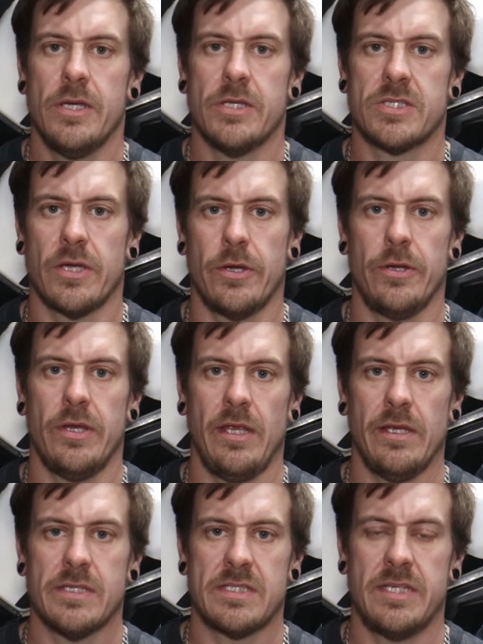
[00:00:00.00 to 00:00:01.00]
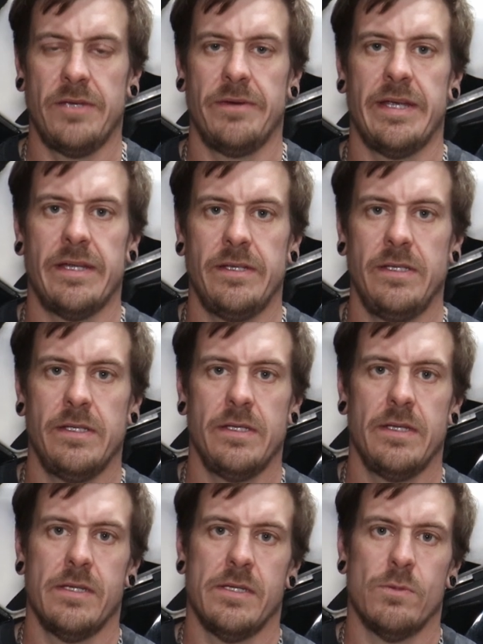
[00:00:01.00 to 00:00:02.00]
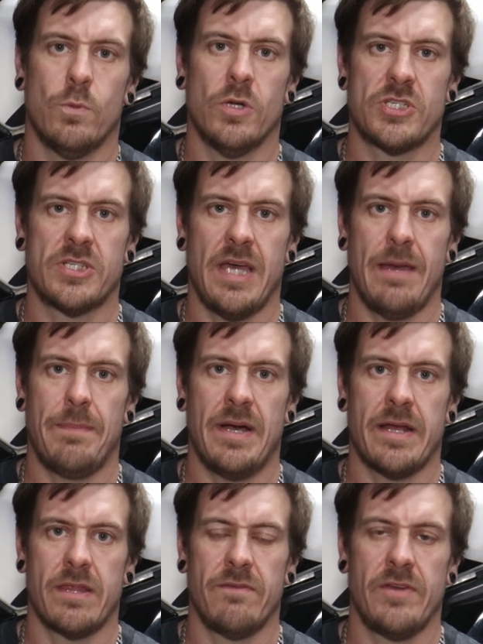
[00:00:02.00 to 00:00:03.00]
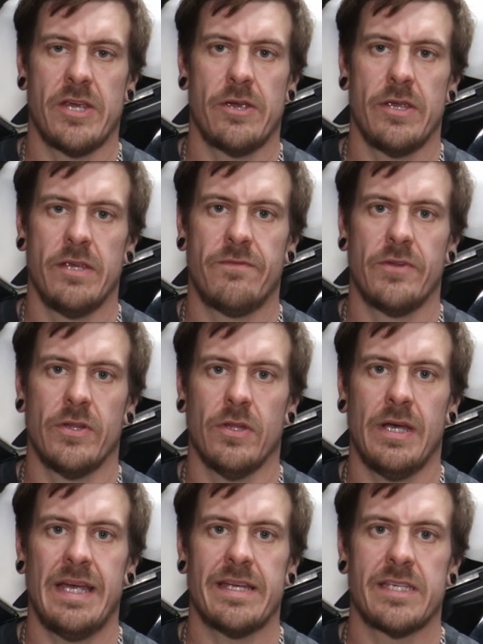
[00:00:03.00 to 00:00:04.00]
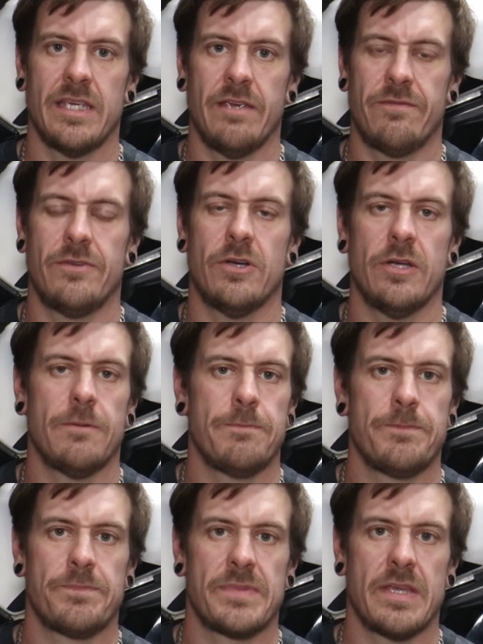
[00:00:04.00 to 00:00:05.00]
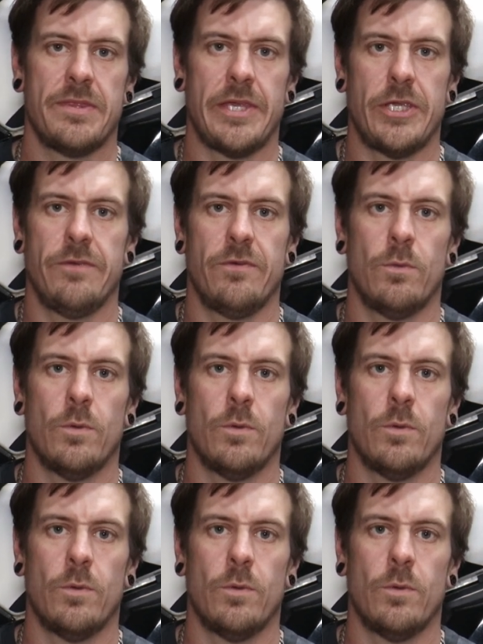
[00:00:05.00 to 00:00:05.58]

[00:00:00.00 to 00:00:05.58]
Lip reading: So stick around, watch that part of the video if you like. If not, thank you for